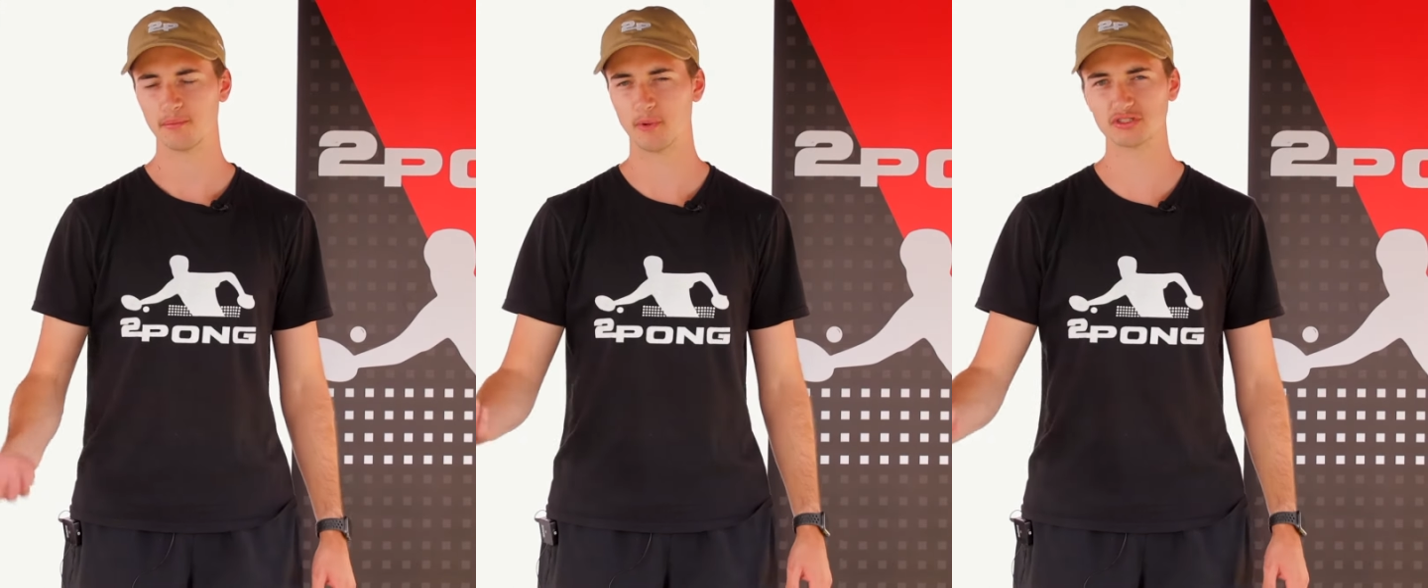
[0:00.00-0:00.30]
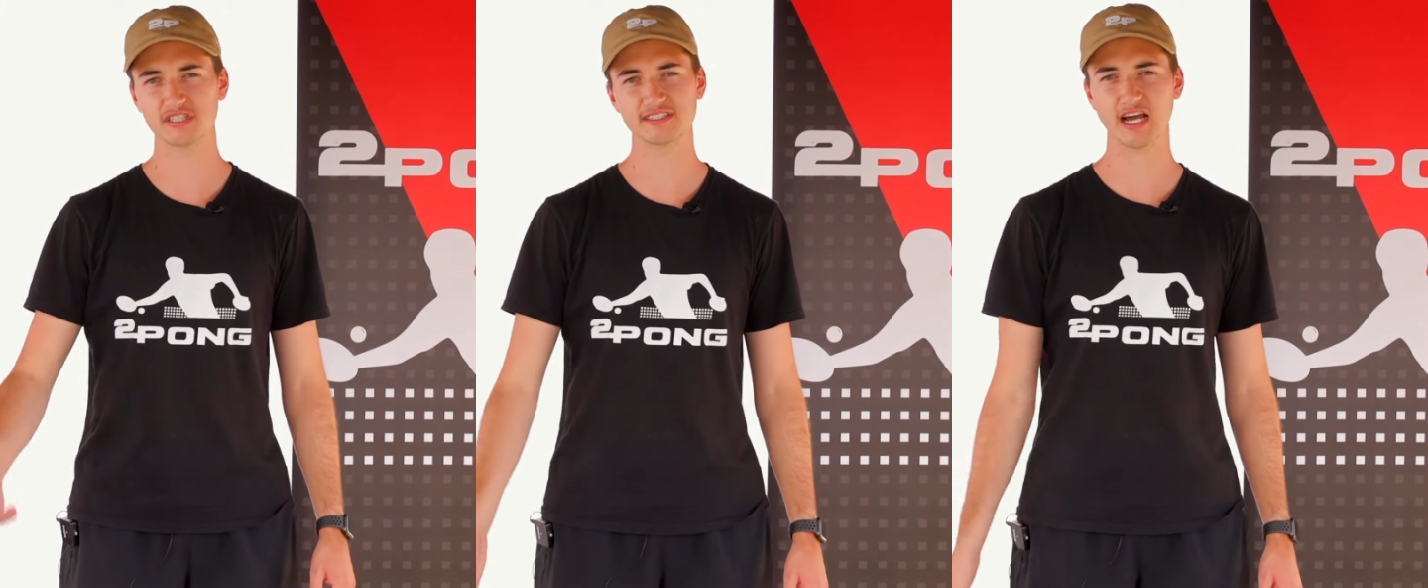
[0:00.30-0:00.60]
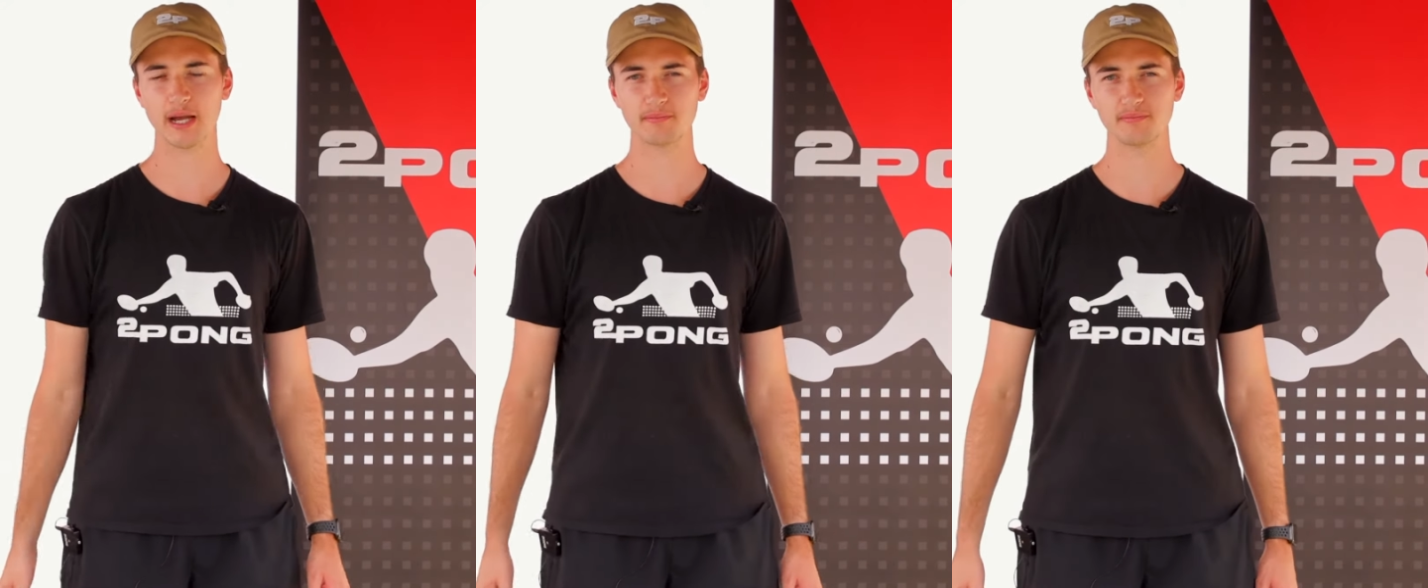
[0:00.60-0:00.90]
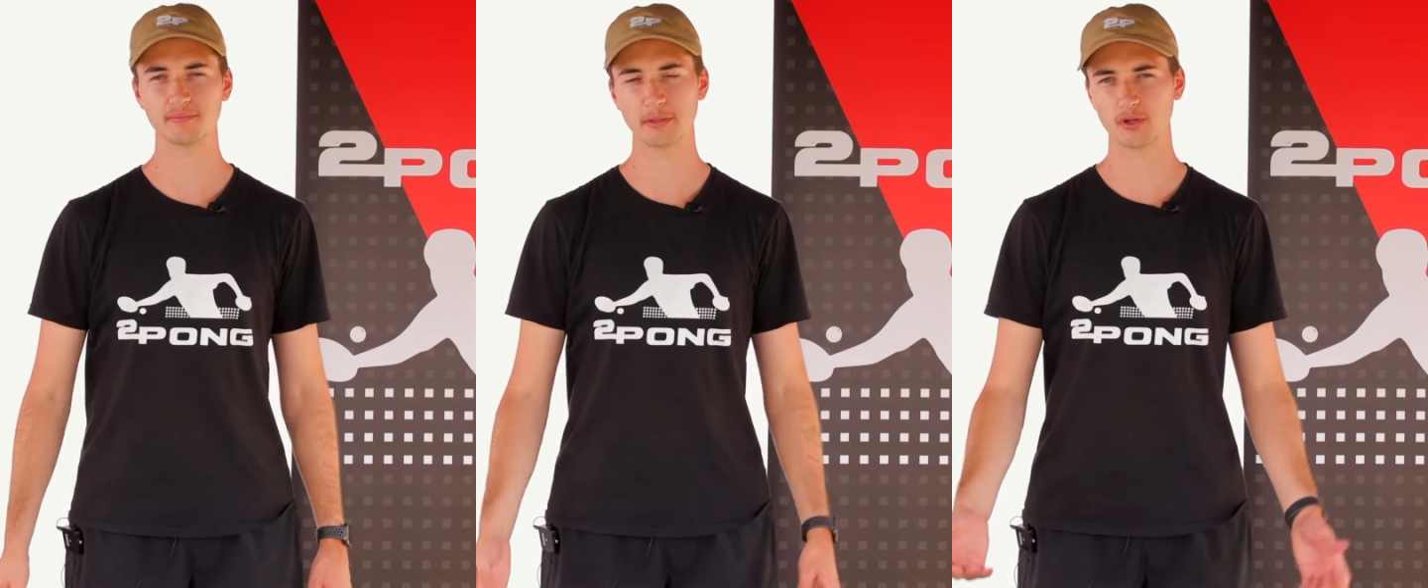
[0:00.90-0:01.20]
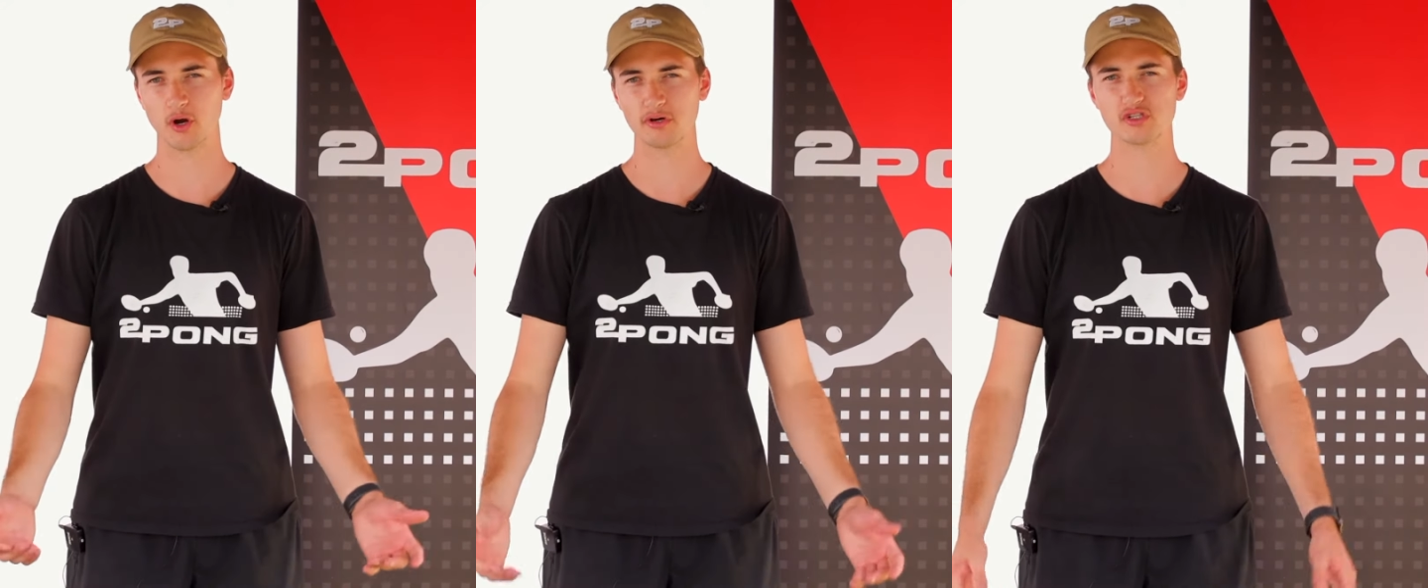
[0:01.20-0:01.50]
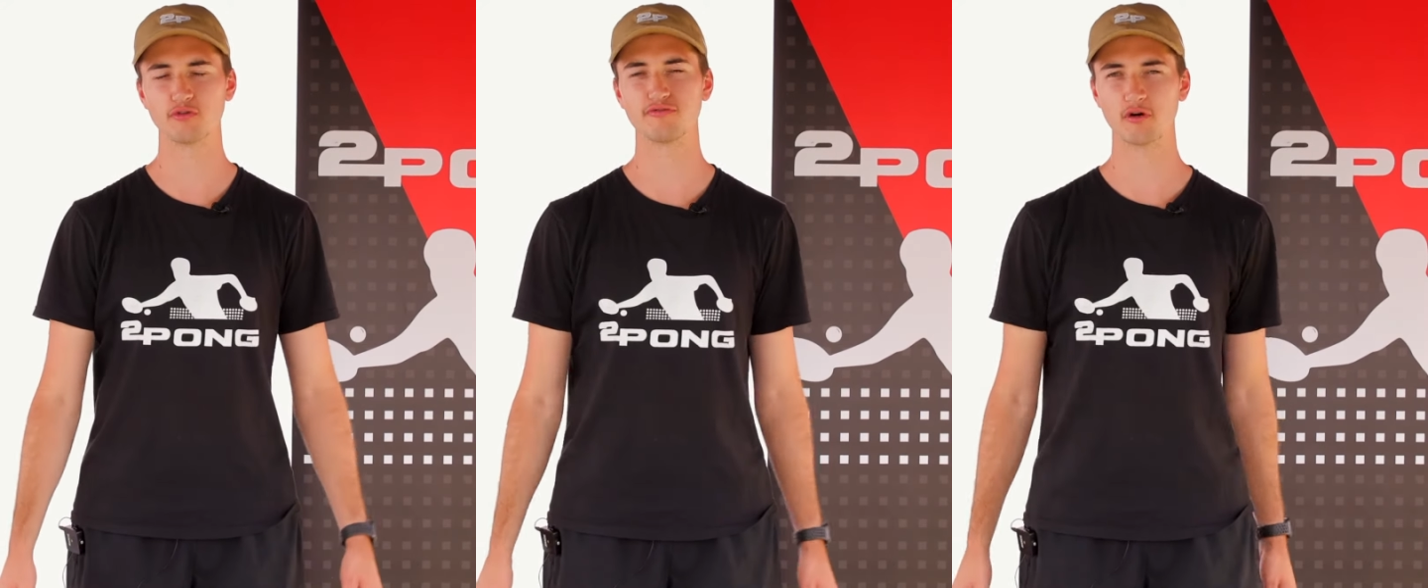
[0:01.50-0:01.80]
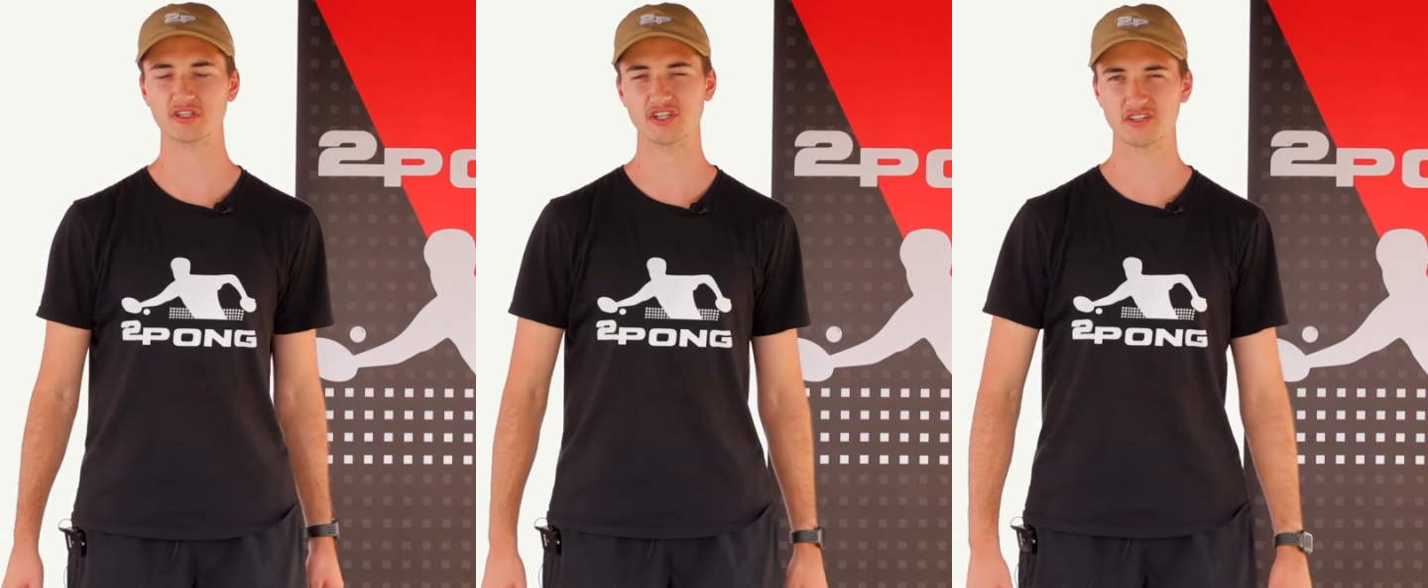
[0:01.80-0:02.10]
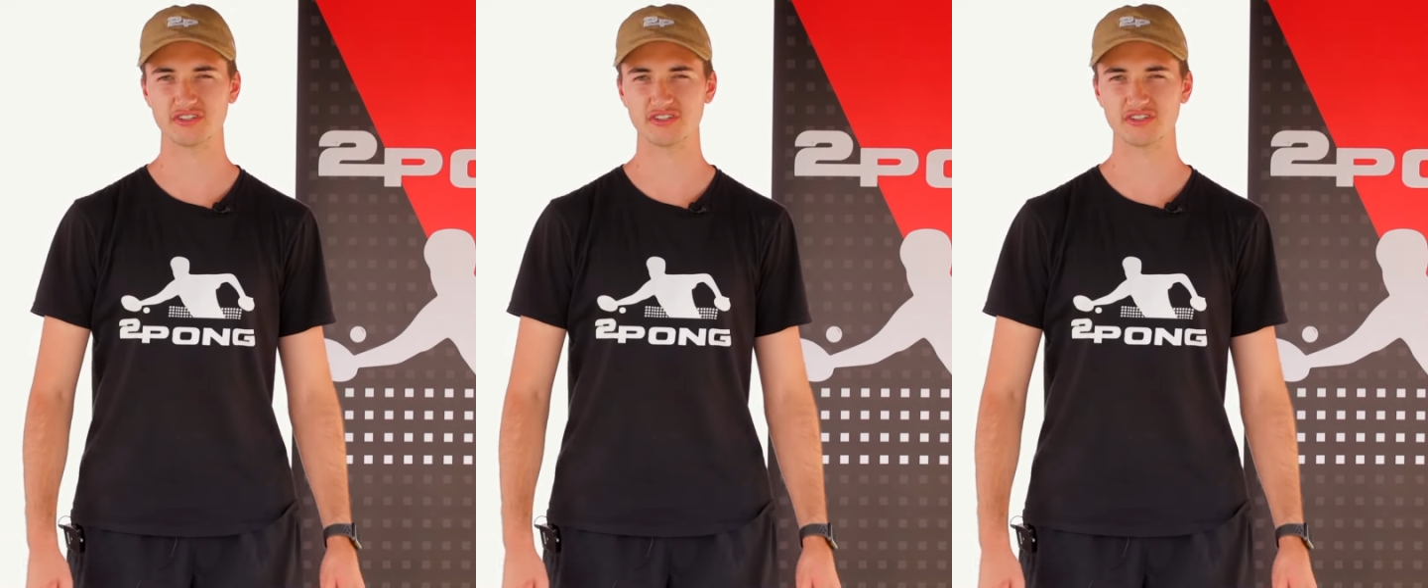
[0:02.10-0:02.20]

most of the time people are always so focused on their